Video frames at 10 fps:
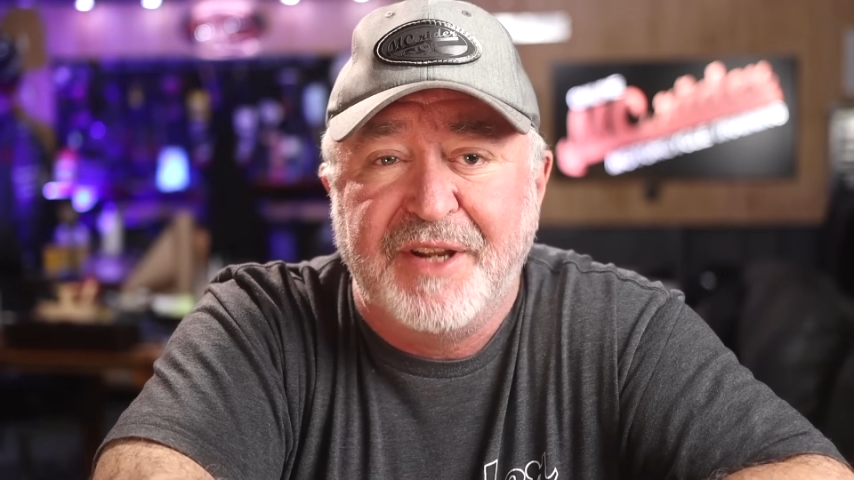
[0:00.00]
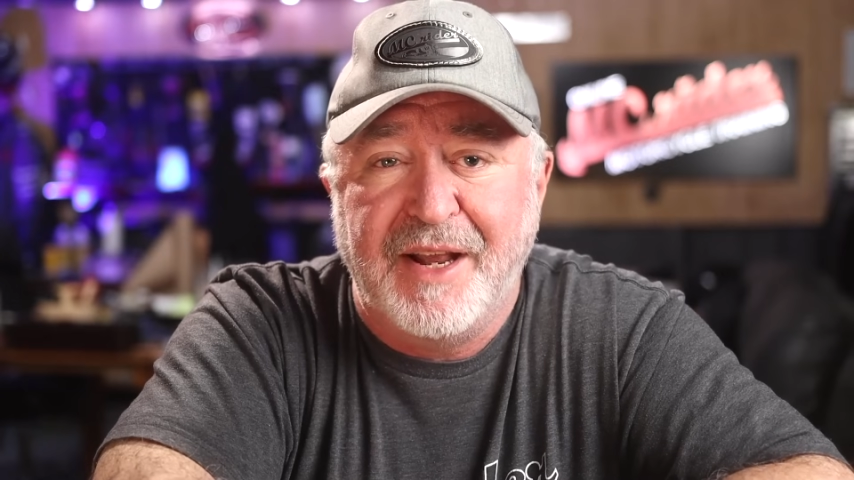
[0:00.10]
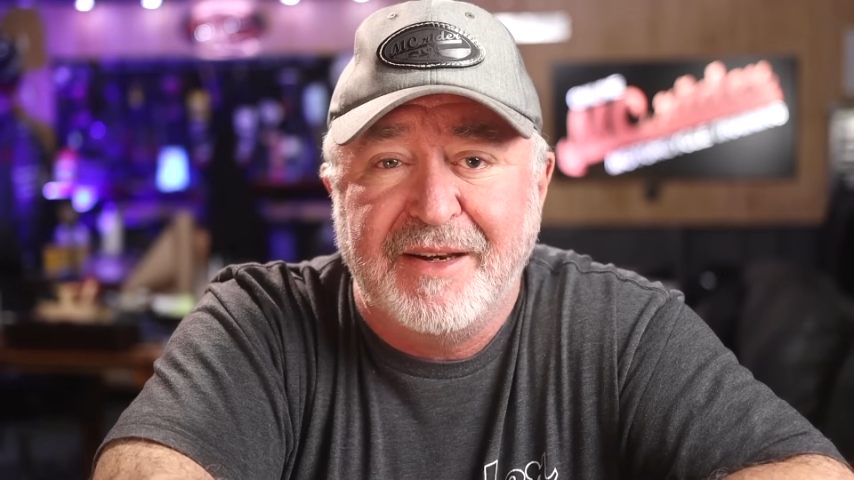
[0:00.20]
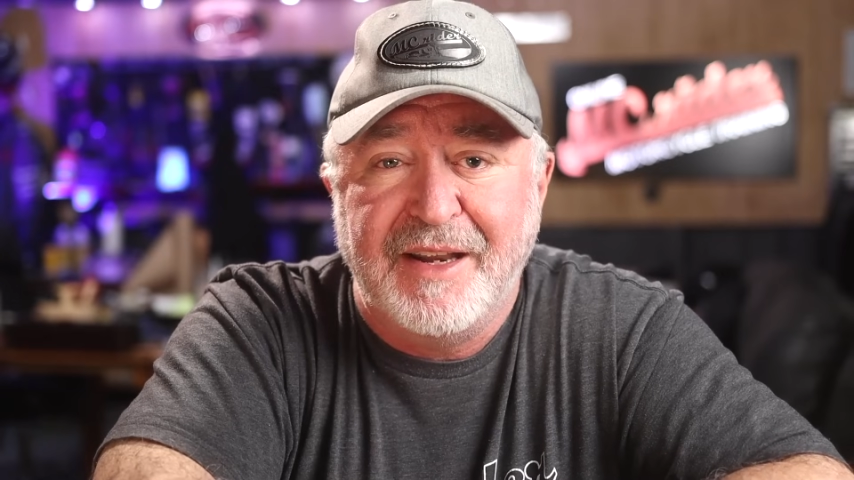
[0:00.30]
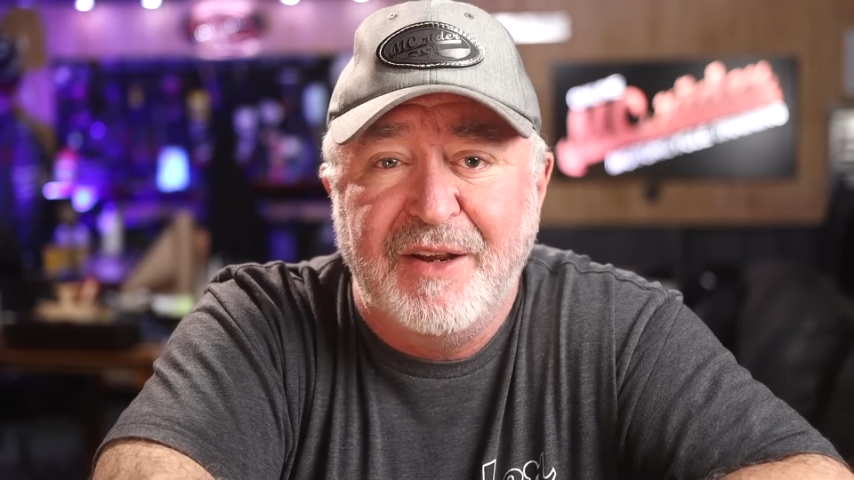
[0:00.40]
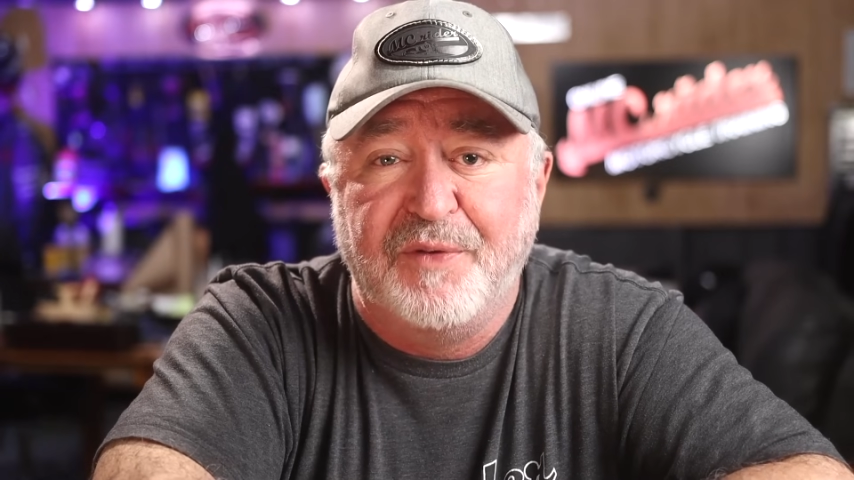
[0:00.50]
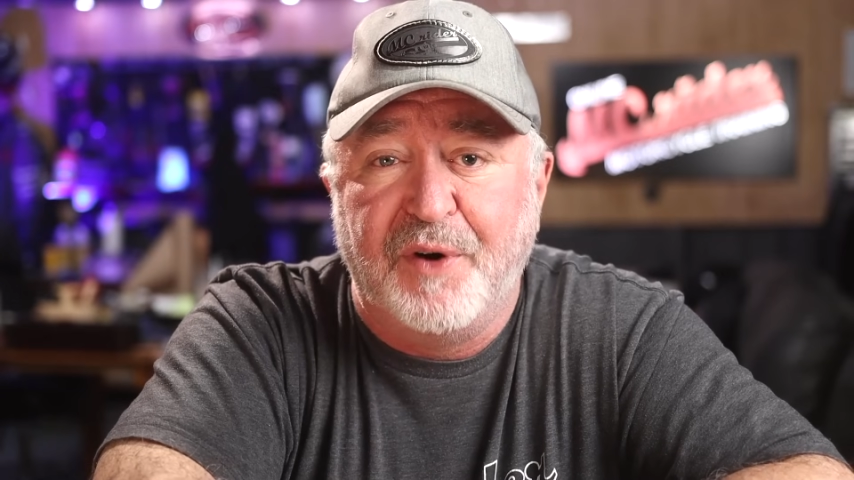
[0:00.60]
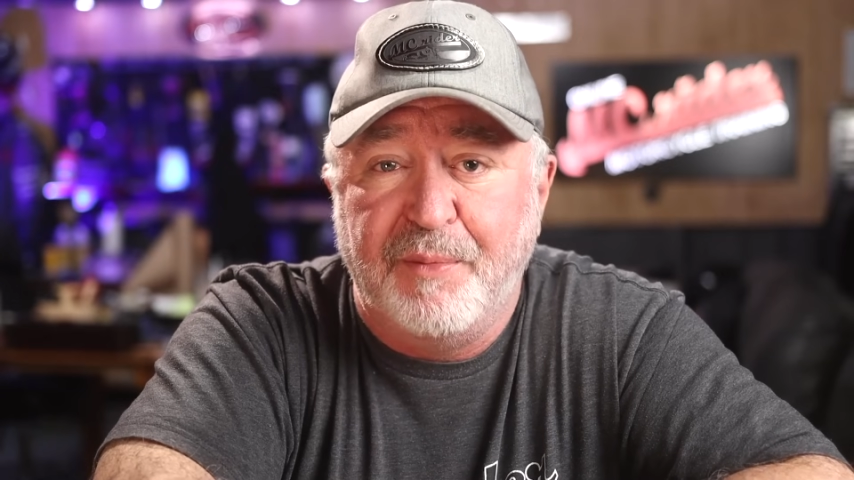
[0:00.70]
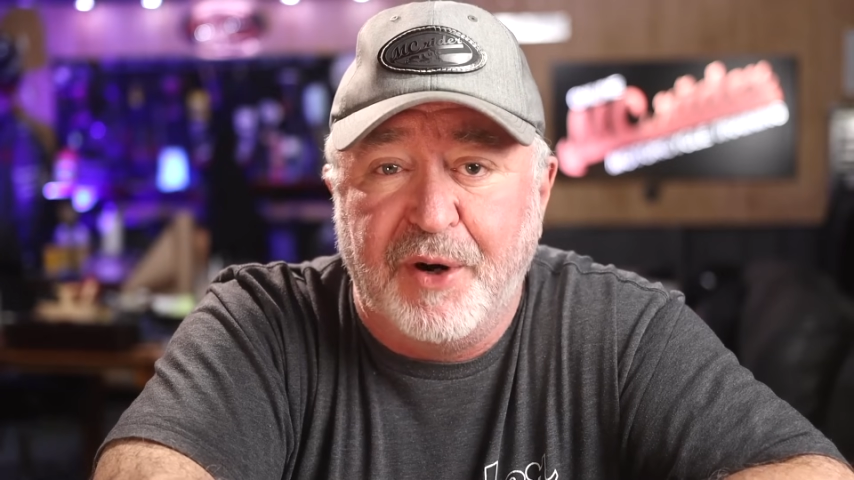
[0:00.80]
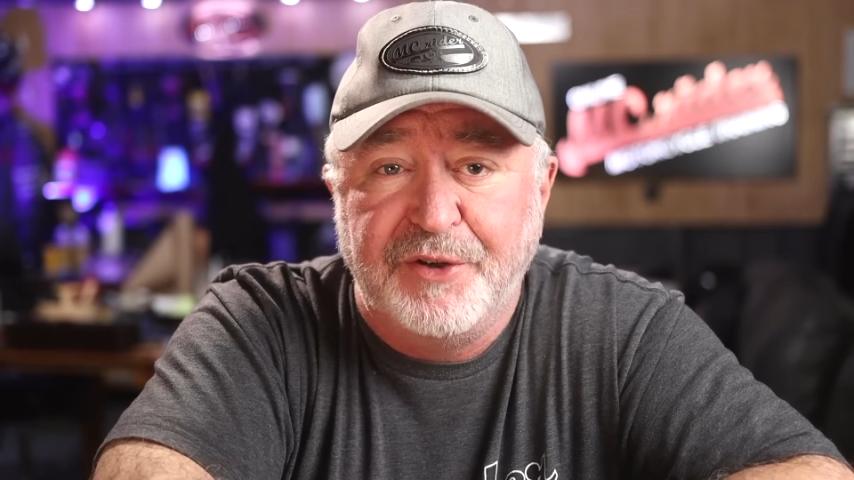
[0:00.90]
technique
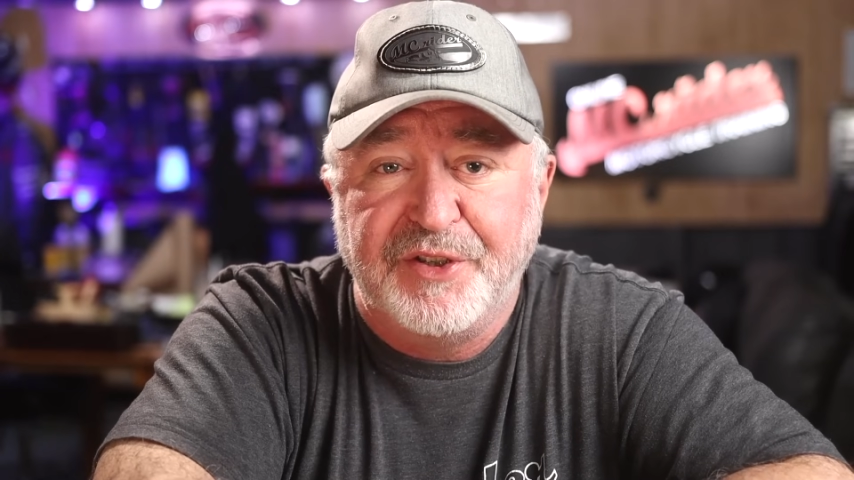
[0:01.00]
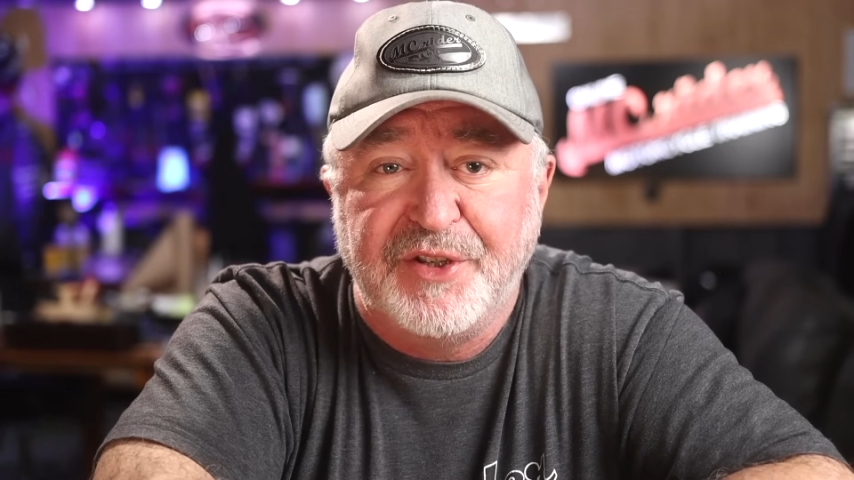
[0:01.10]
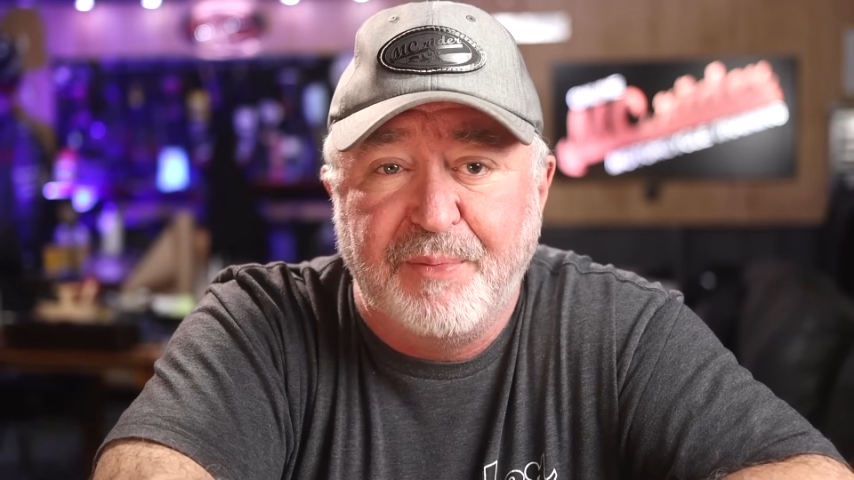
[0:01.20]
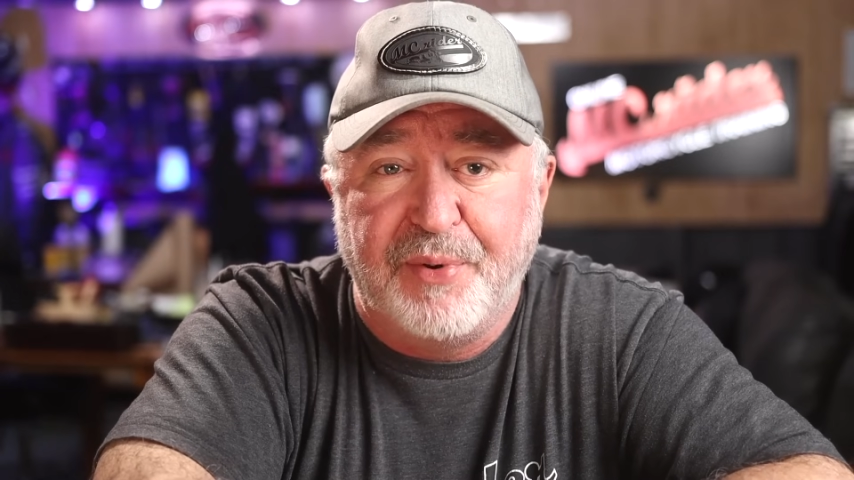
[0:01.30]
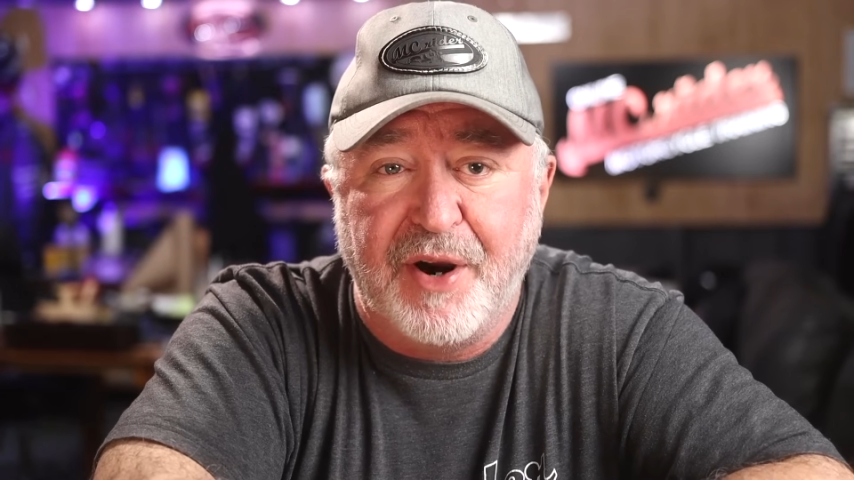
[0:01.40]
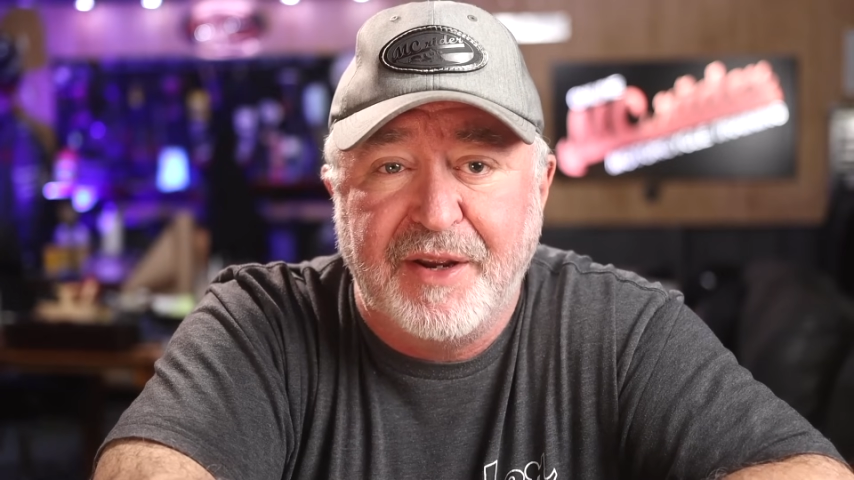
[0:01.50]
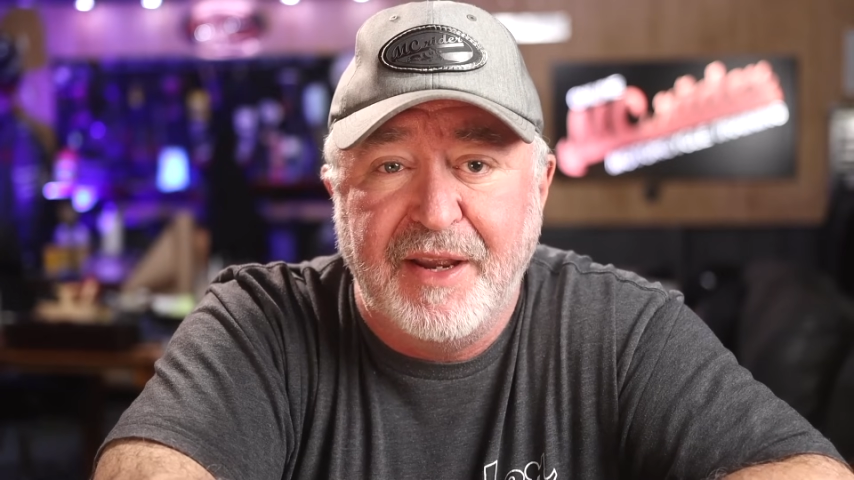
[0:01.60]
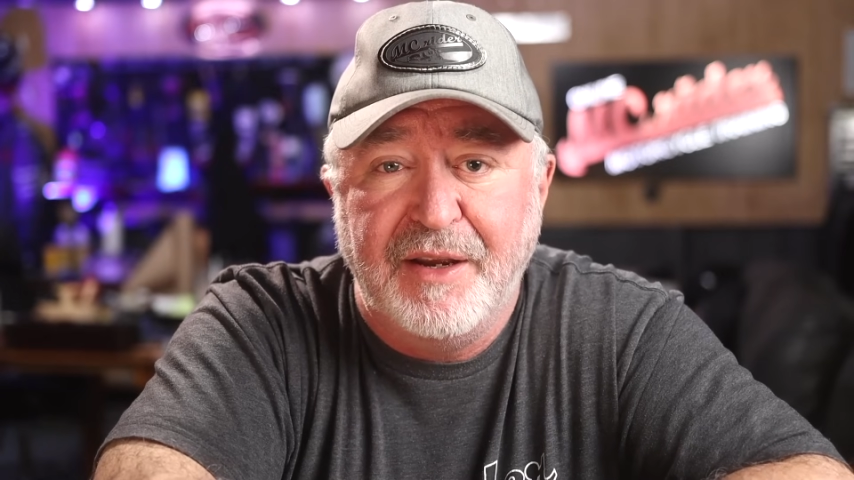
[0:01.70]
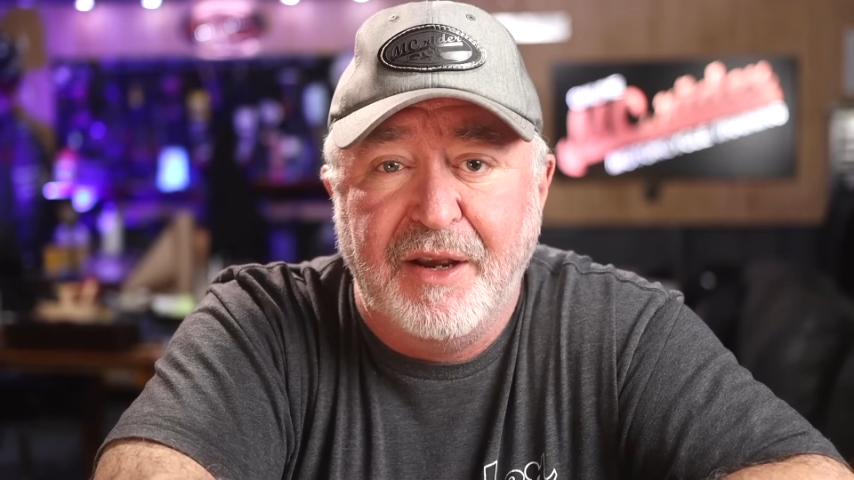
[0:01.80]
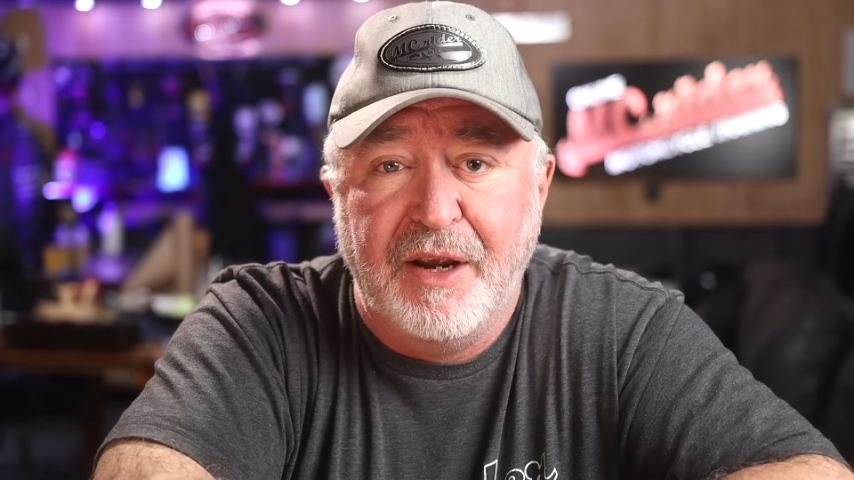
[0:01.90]
for emergency braking.